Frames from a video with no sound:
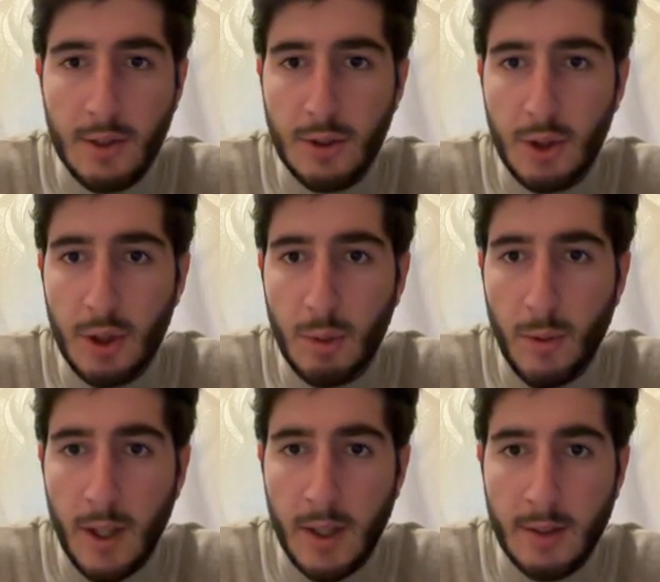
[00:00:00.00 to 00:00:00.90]
third
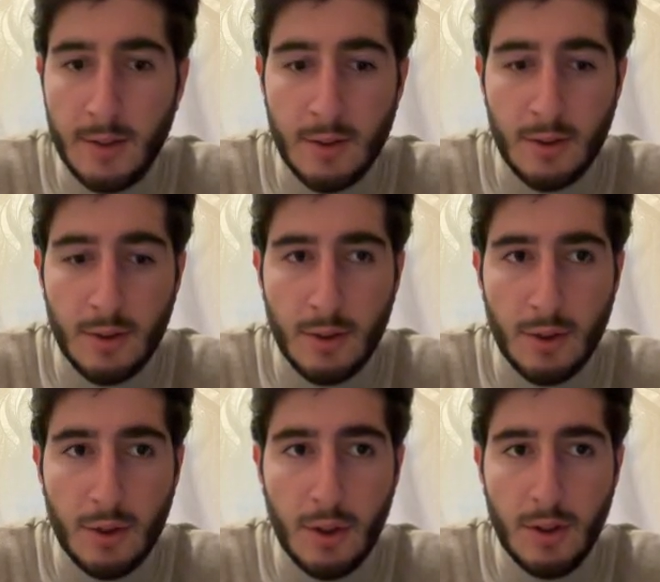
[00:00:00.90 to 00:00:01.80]
one
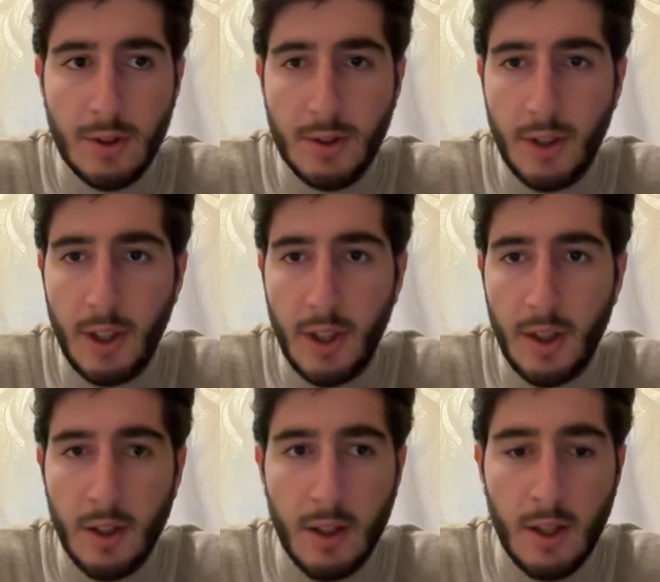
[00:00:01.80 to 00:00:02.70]

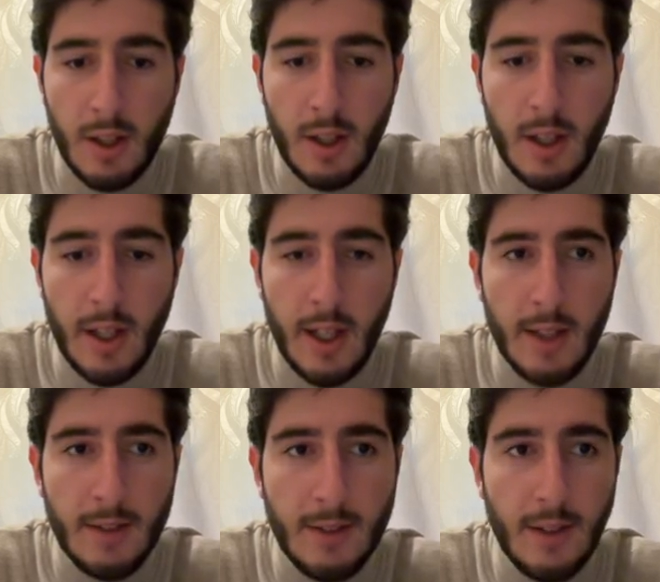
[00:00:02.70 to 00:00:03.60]
33
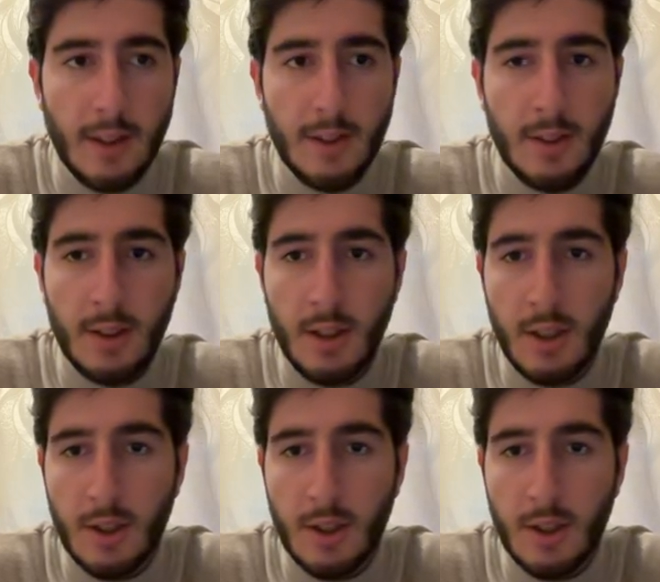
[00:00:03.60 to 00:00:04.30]
and 6.